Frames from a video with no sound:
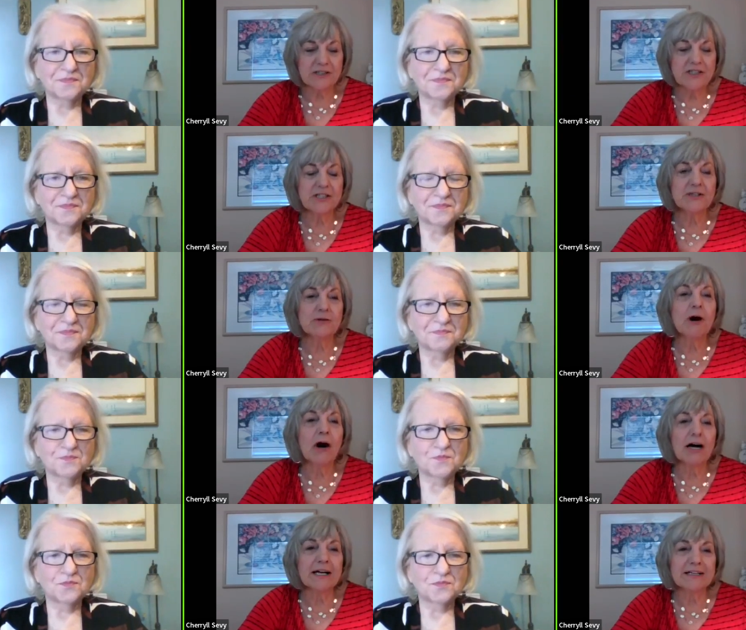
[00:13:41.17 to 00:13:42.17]
Speaker 1: continue
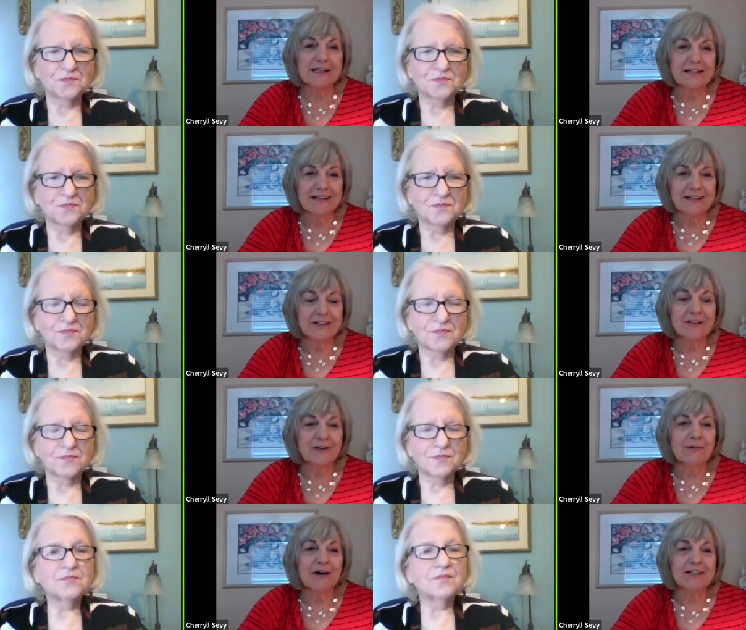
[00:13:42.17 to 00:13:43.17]
on, you
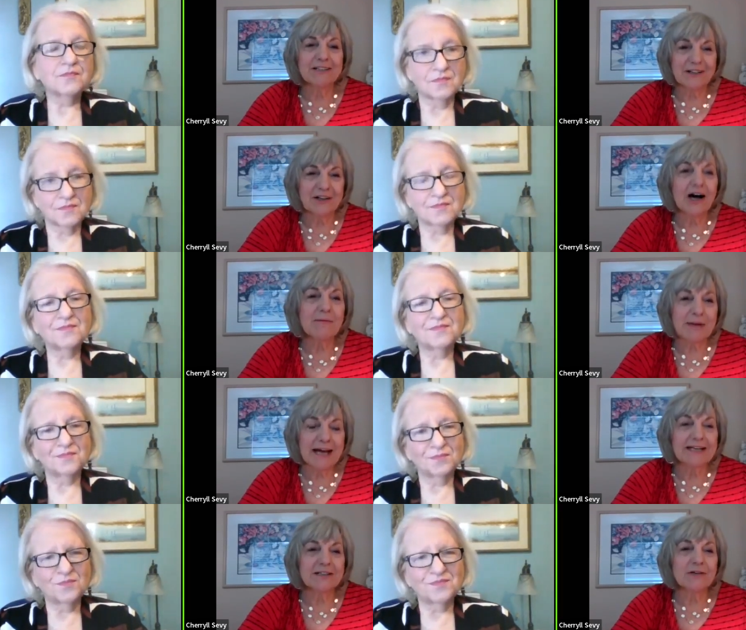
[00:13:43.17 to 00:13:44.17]
know, on on
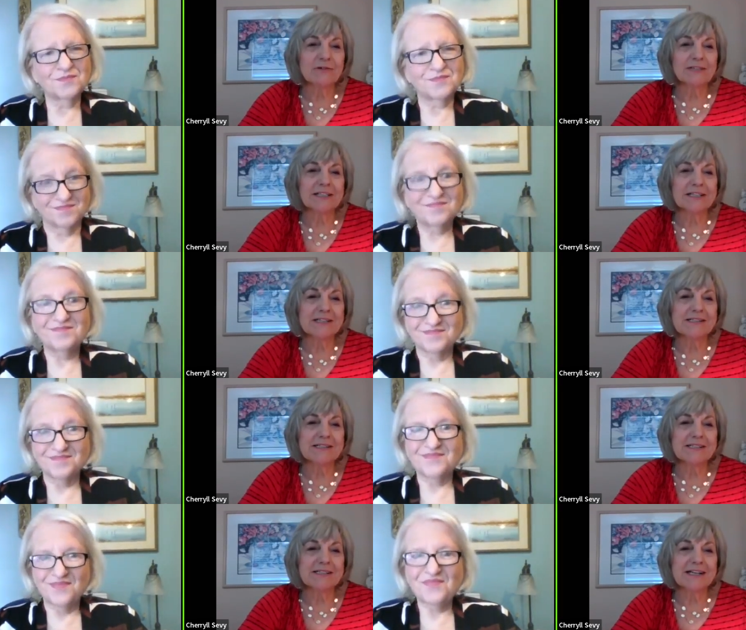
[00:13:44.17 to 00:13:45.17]
combating loneliness
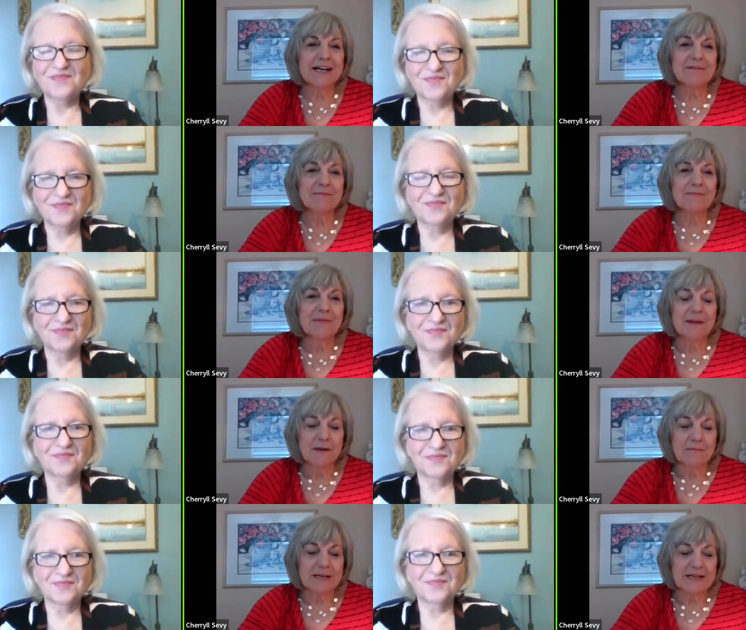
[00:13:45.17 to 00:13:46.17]
and um,
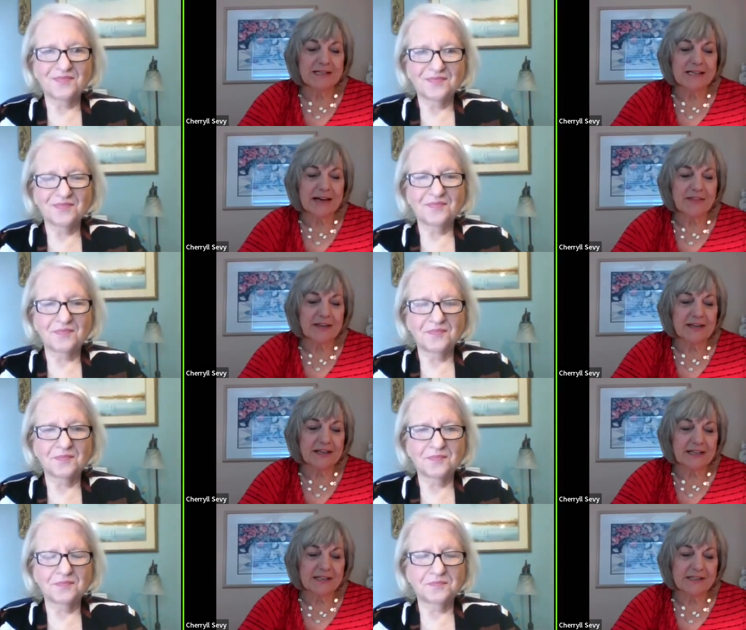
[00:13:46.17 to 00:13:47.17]
because I think
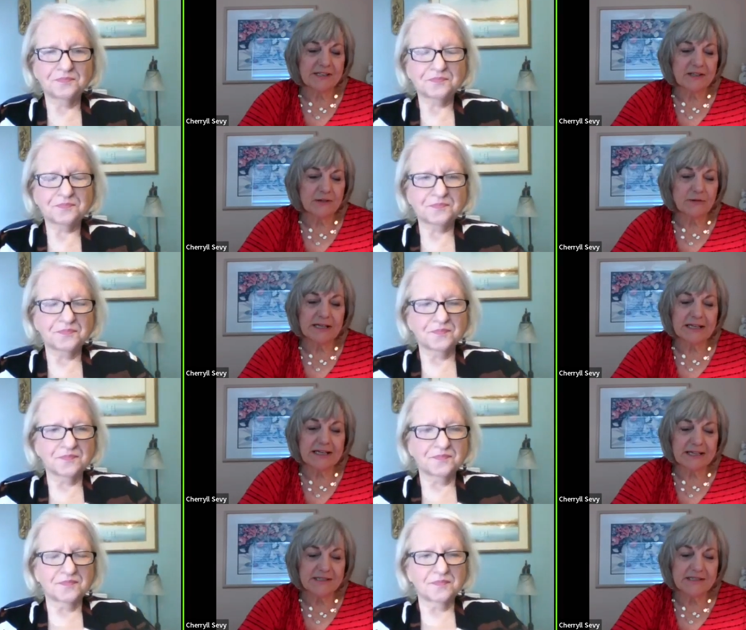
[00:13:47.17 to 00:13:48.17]
it is you know it,
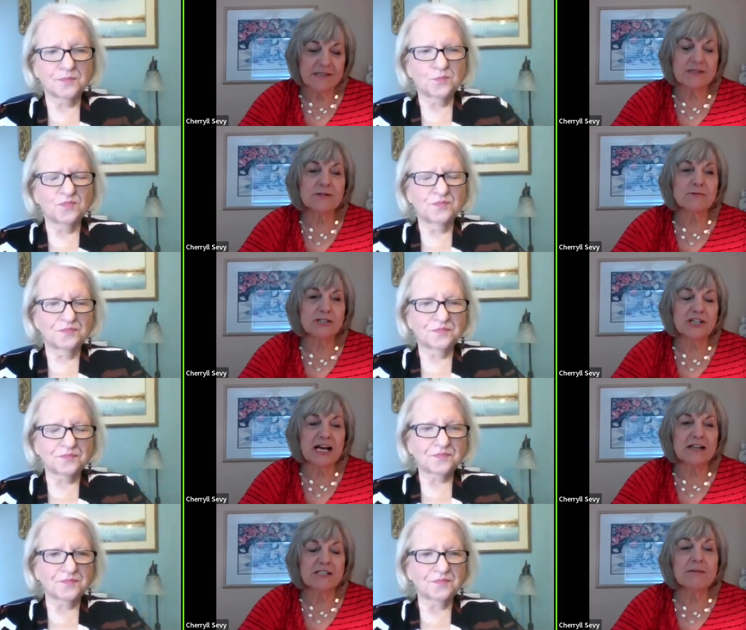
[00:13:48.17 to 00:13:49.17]
it is it is a real
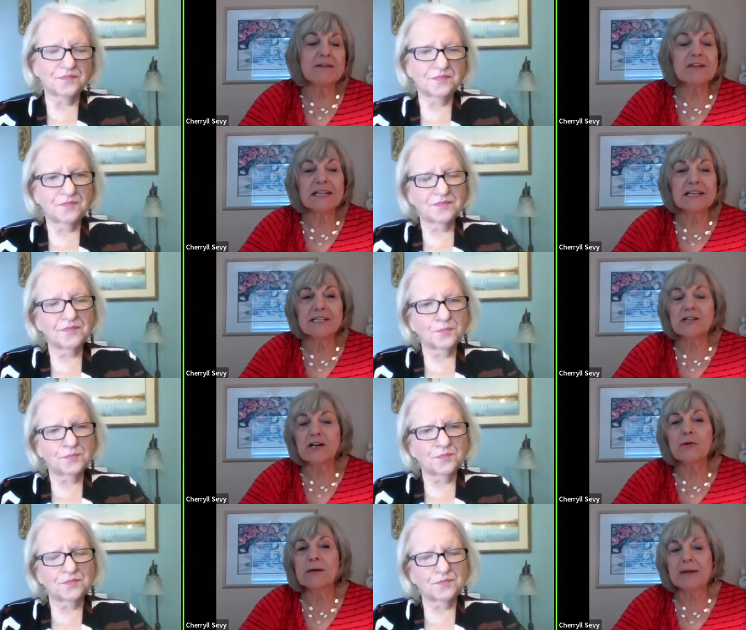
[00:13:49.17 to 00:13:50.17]
challenge. I mean, even kids
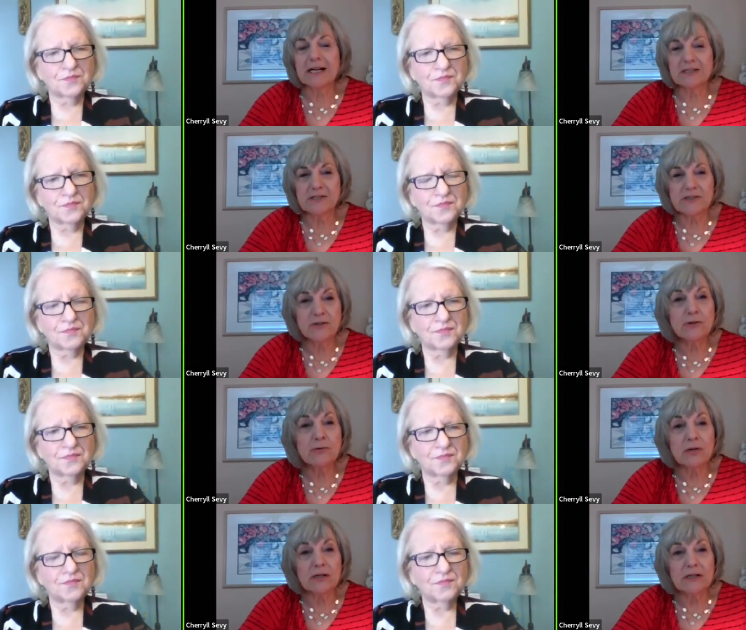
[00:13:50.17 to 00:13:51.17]
aren't going back to
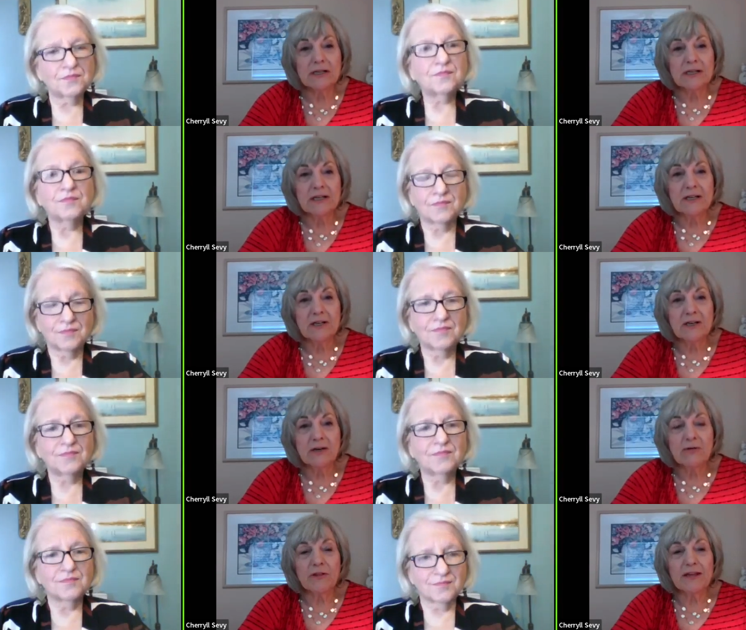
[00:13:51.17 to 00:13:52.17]
school. You
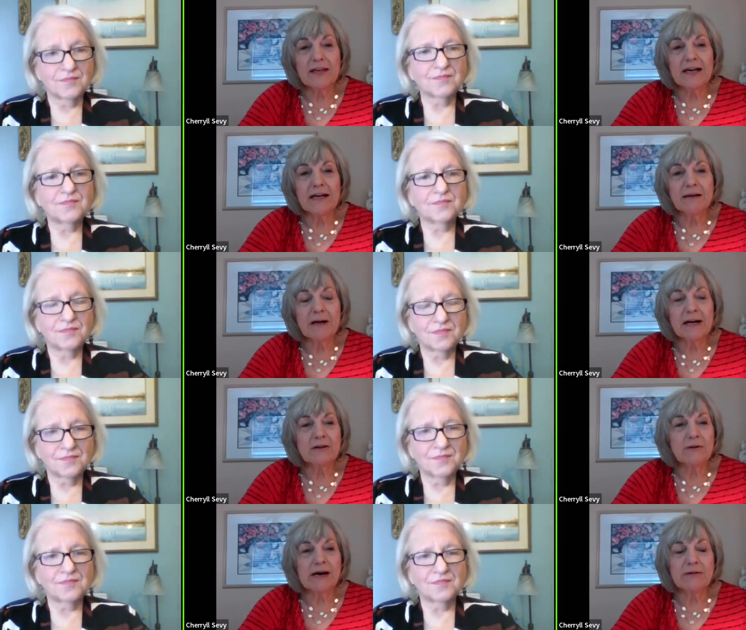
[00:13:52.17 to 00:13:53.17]
know, the um, I
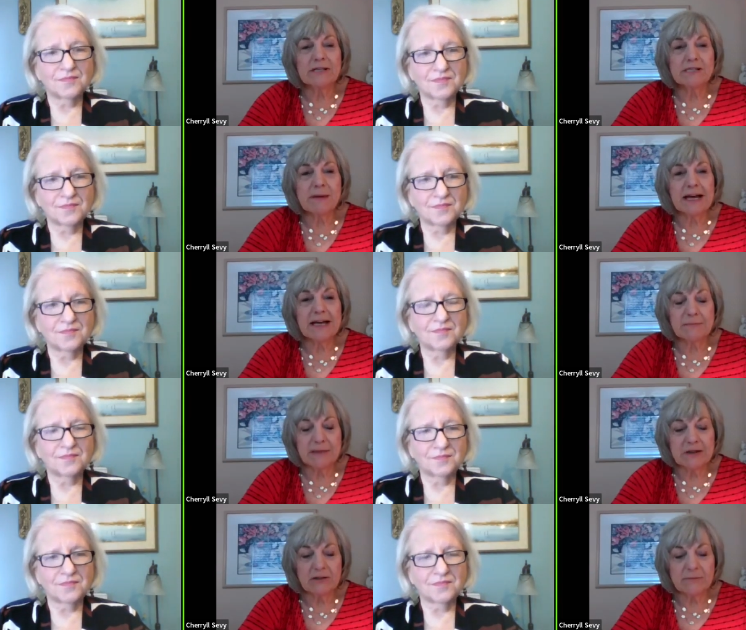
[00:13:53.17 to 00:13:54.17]
don't know how it is back in
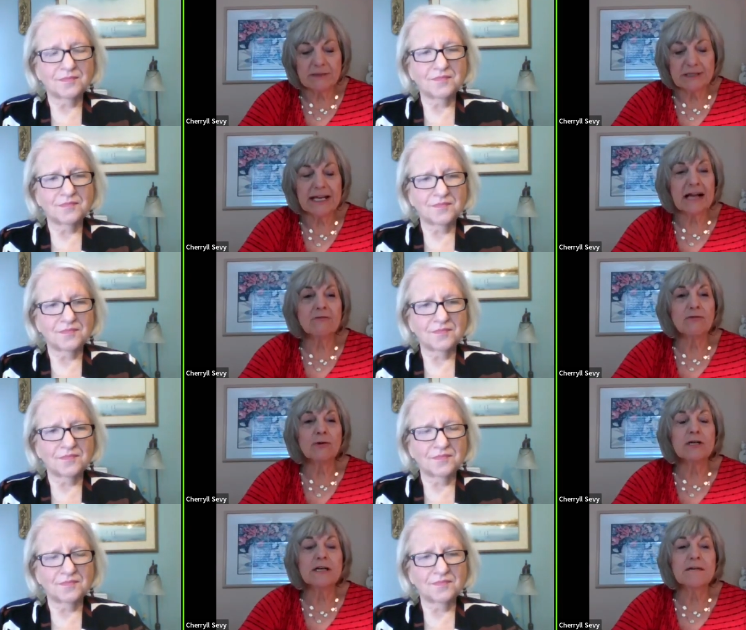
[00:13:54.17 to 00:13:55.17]
Maryland, but in
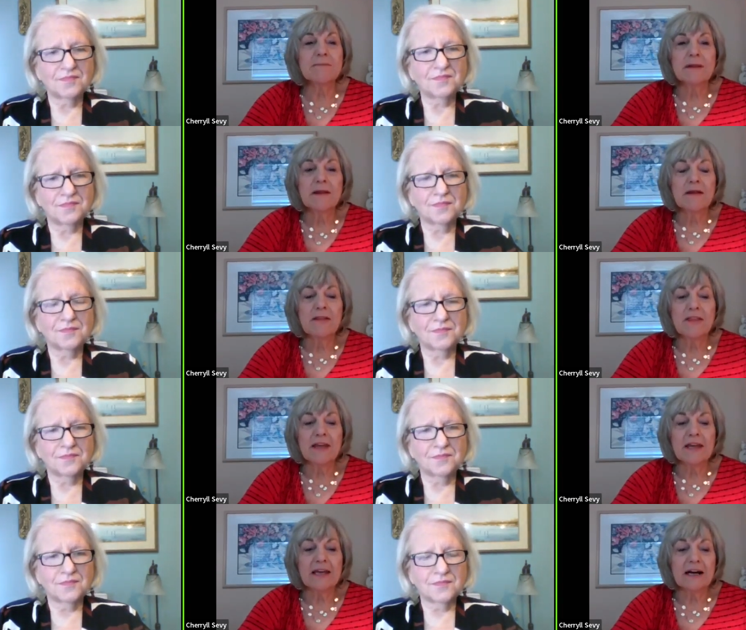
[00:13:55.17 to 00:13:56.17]
California,
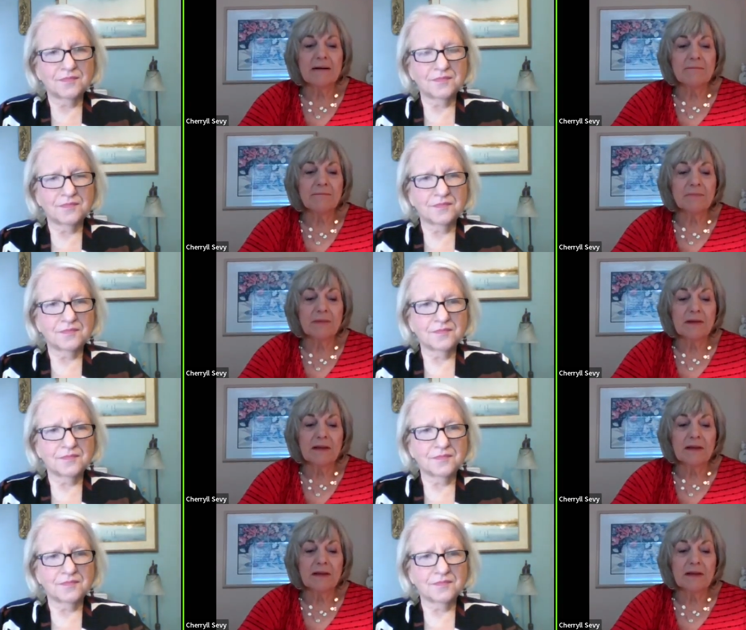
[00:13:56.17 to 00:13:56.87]
the um,